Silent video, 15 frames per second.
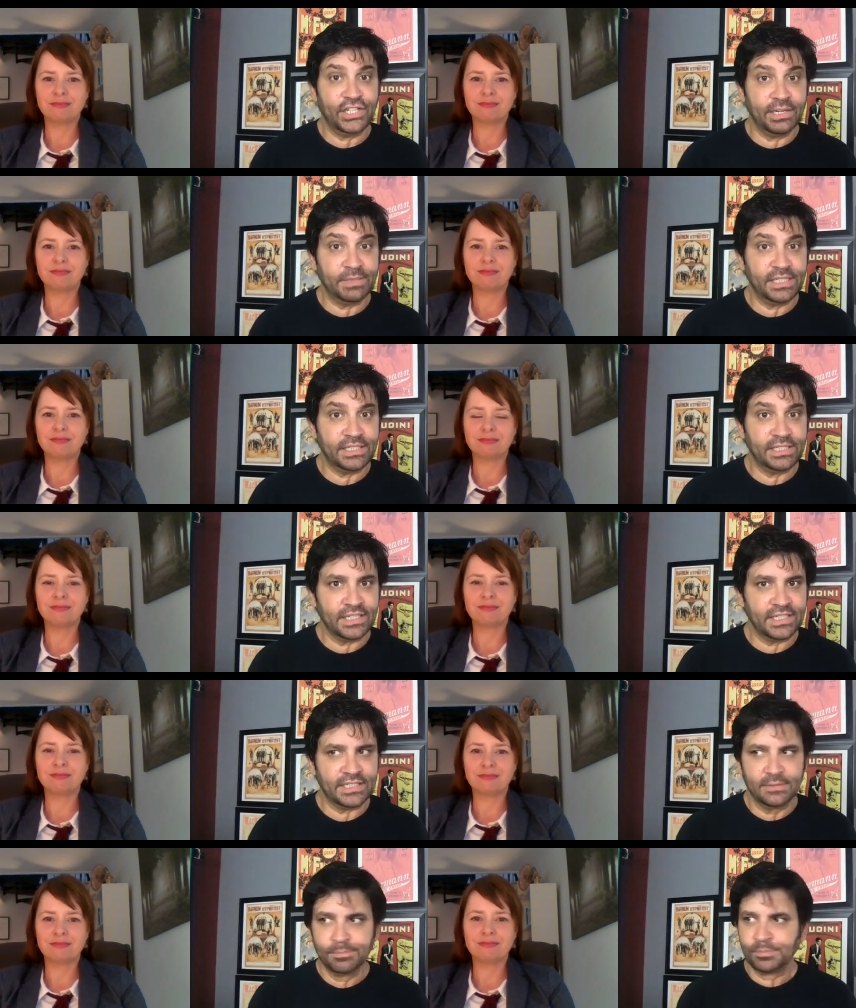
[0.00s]

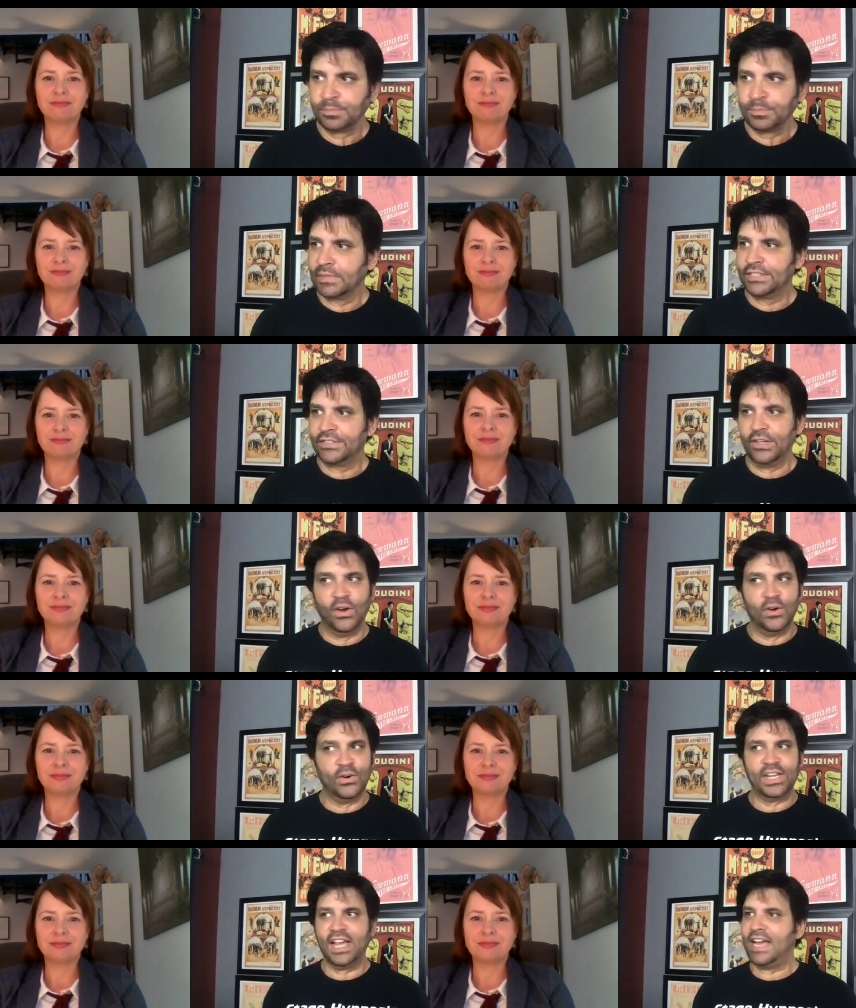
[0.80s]
Speaker 1: hypnotist is to,
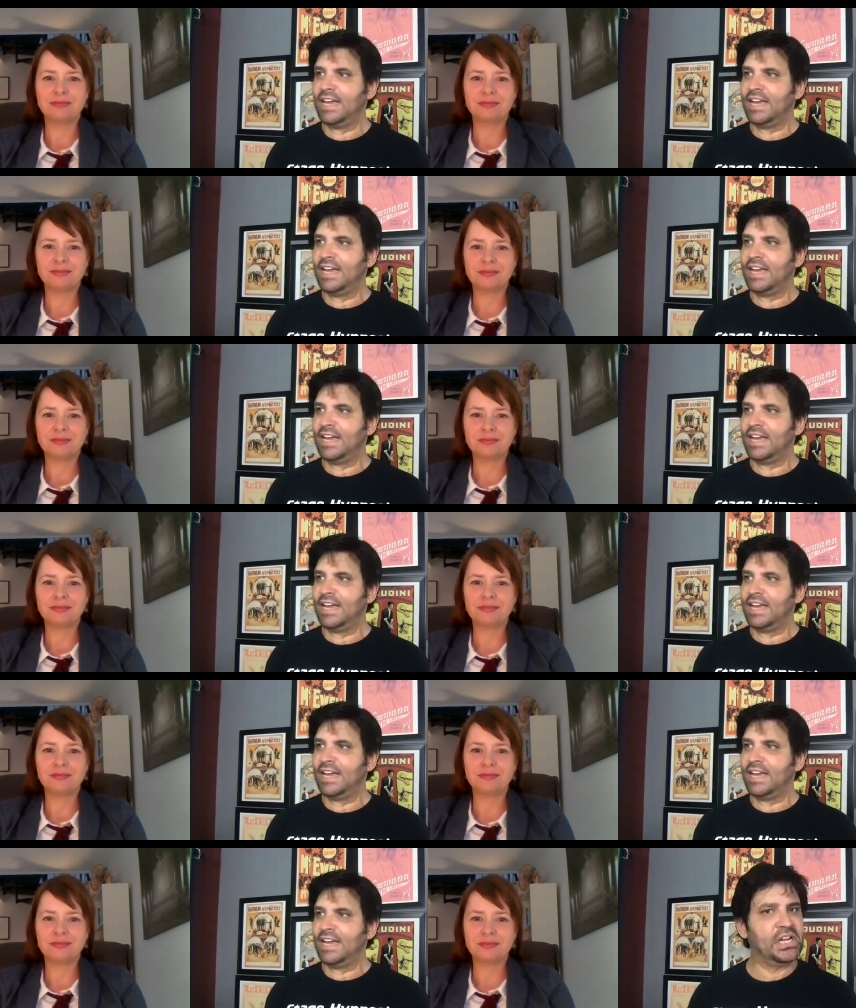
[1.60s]
okay,
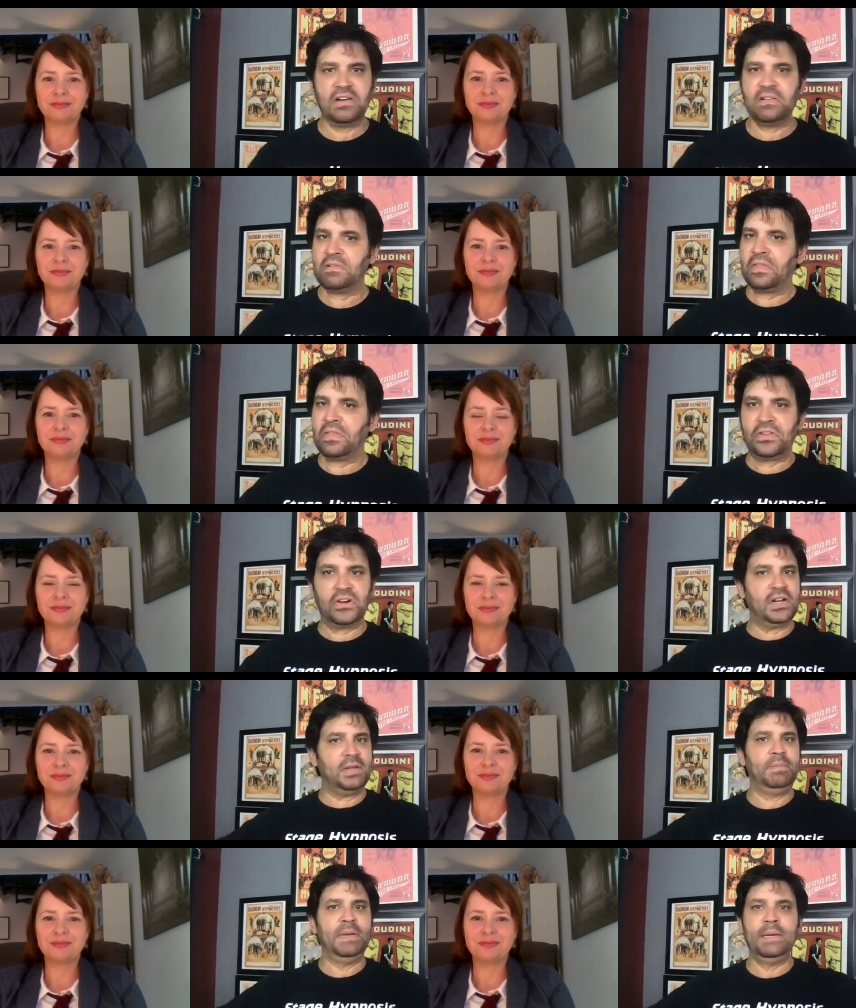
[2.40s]
here we go,
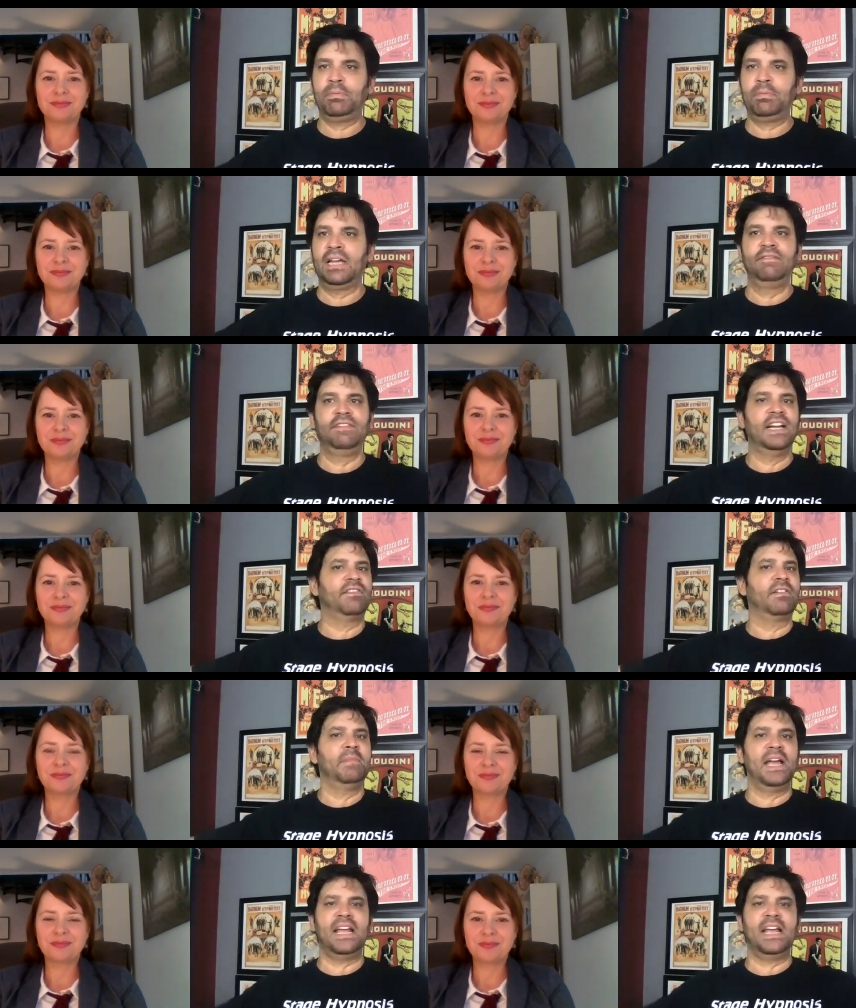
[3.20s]
30 people I've
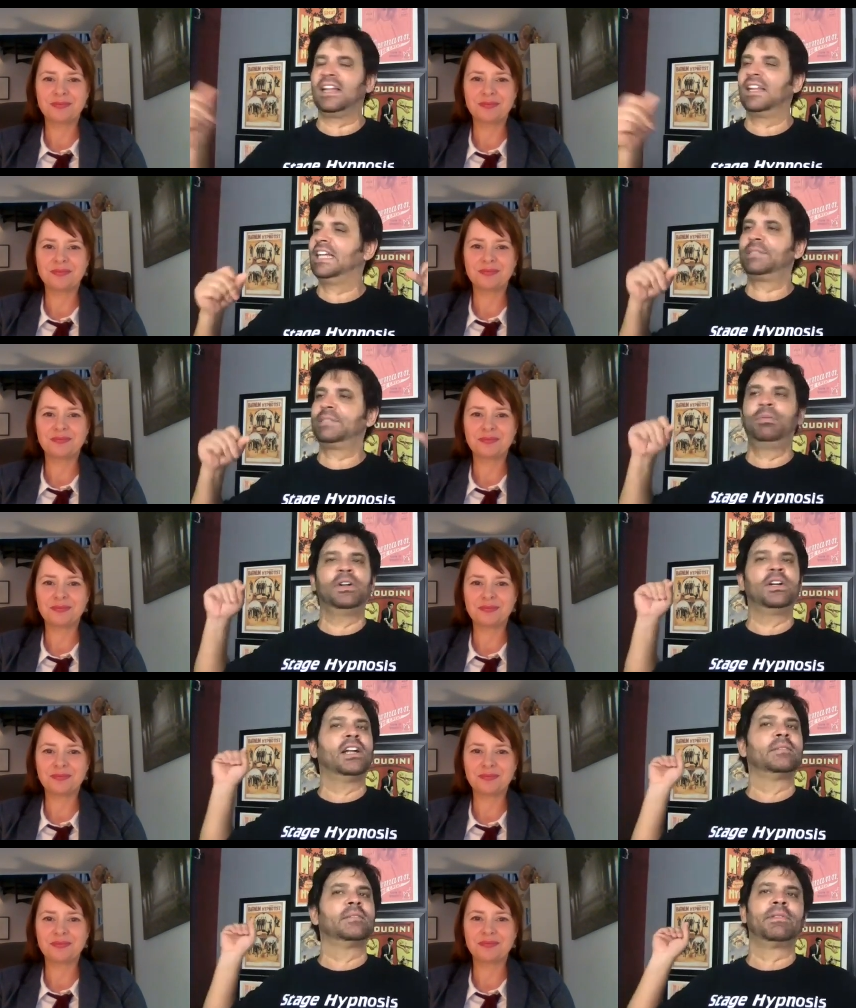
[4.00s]
never met, let's put
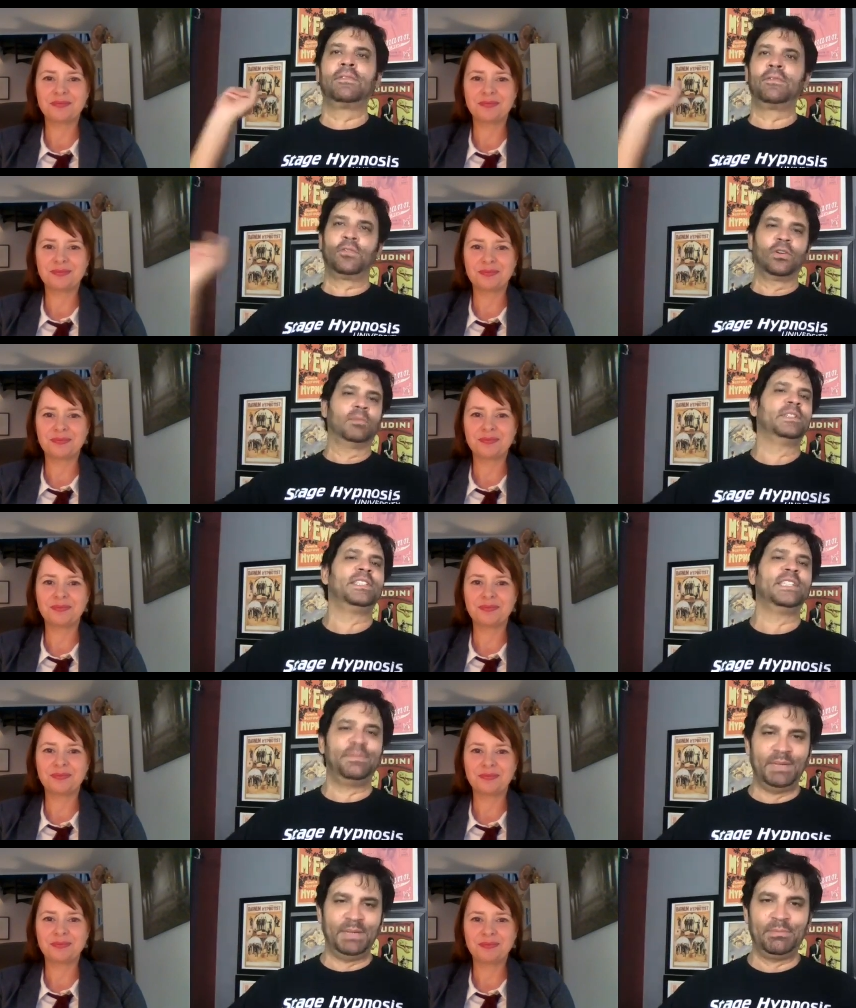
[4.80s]
on a performance
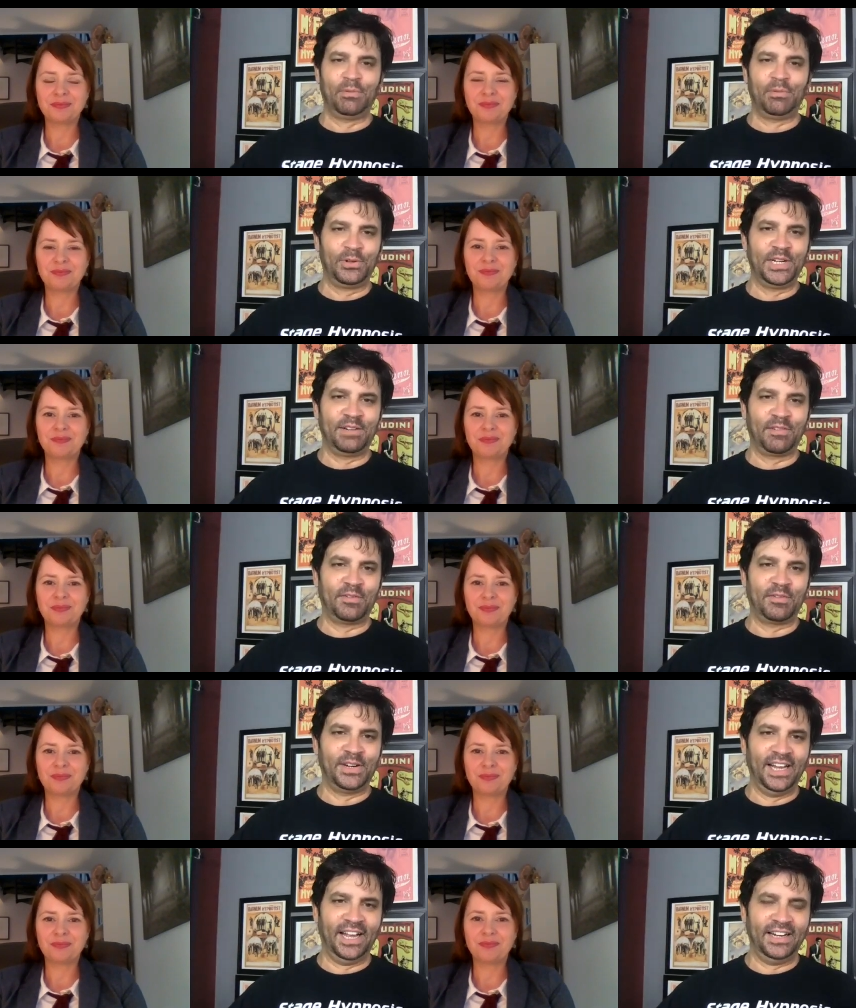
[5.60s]
these people will never
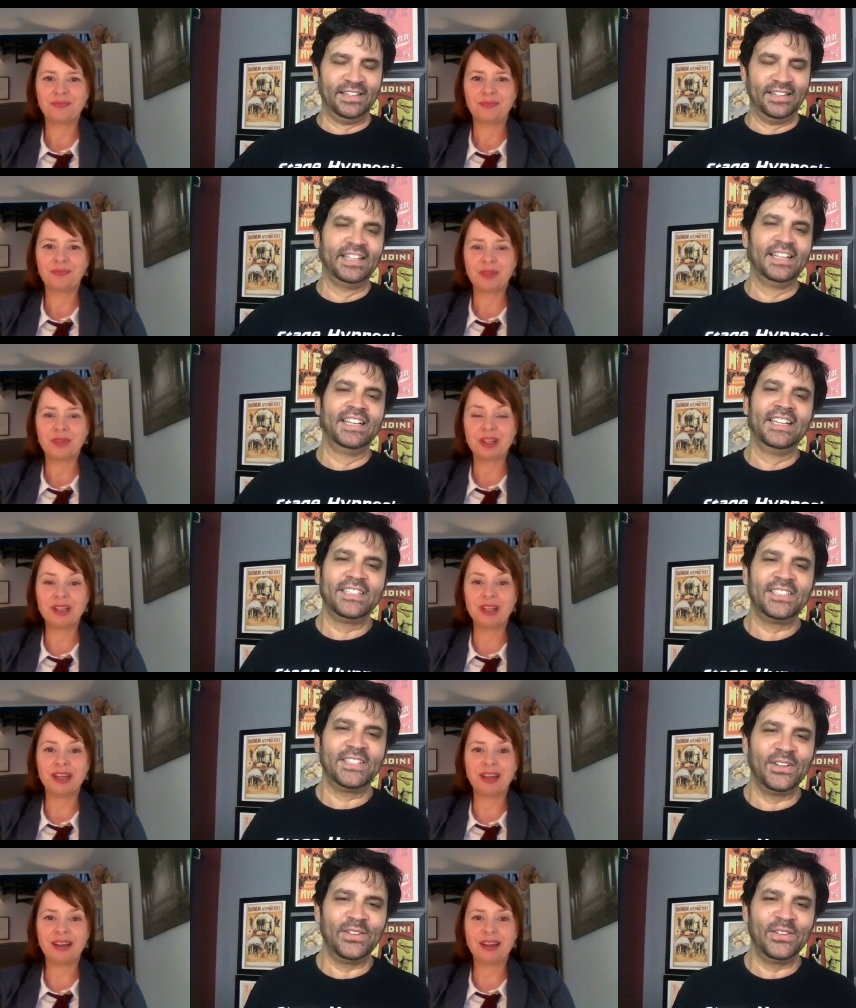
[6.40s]
forget. So